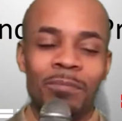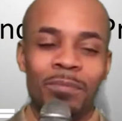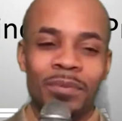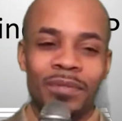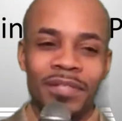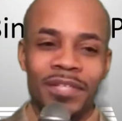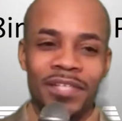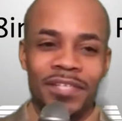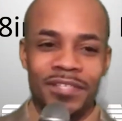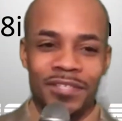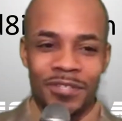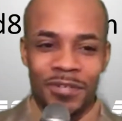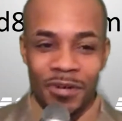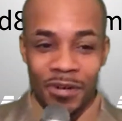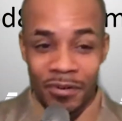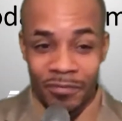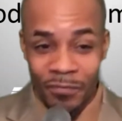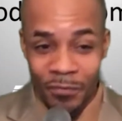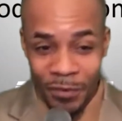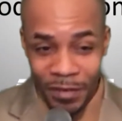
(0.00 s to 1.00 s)
police
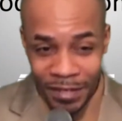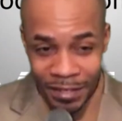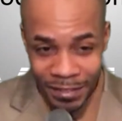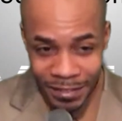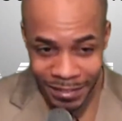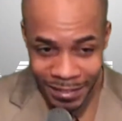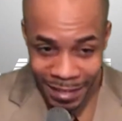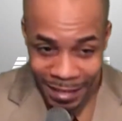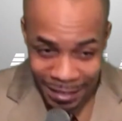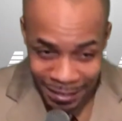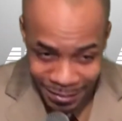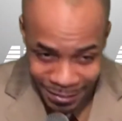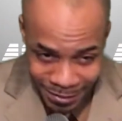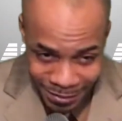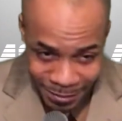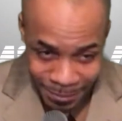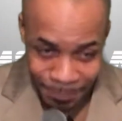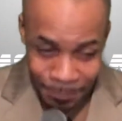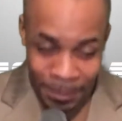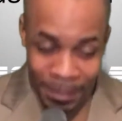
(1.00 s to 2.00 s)
car for a
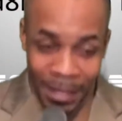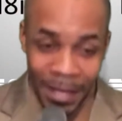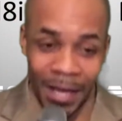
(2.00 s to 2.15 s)
taxi.